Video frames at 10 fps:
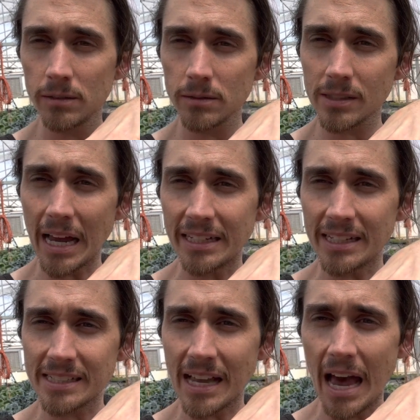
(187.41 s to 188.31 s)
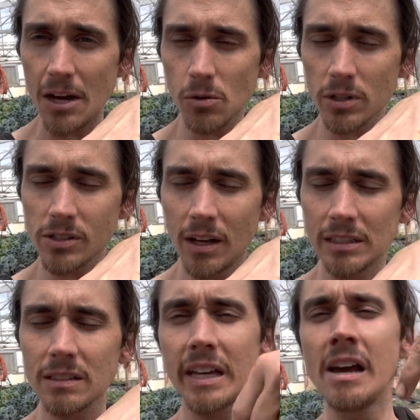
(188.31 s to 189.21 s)
side to side
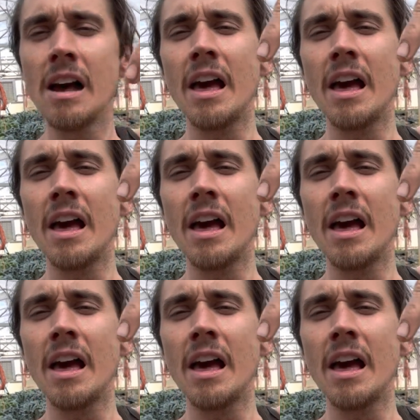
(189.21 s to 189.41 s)
horizontally.